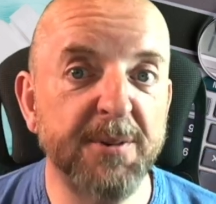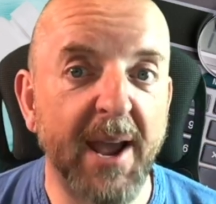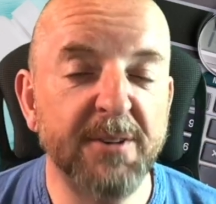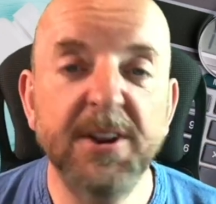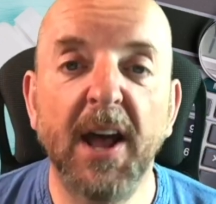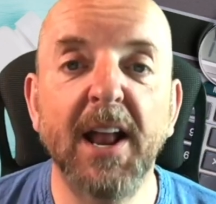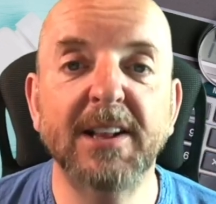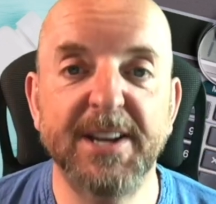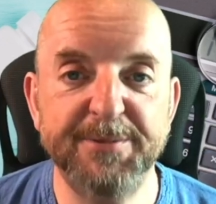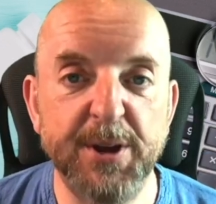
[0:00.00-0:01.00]
around and I'll
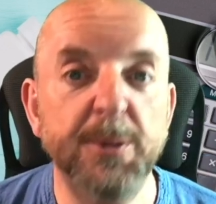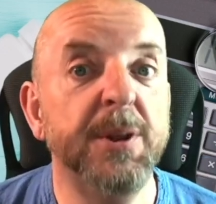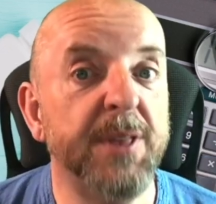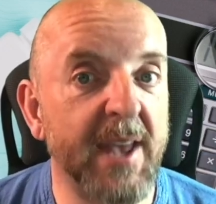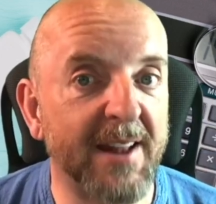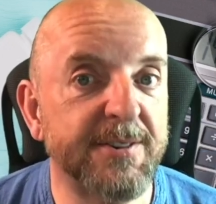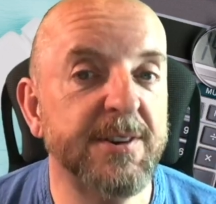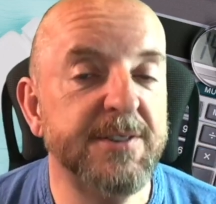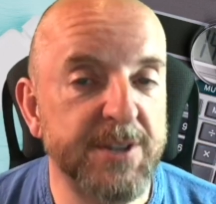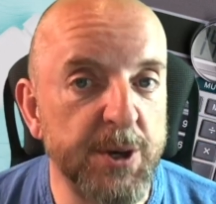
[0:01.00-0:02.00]
give you the
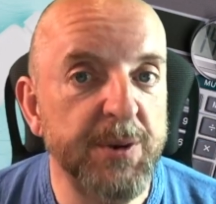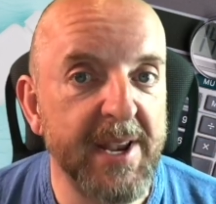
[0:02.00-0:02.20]
answers you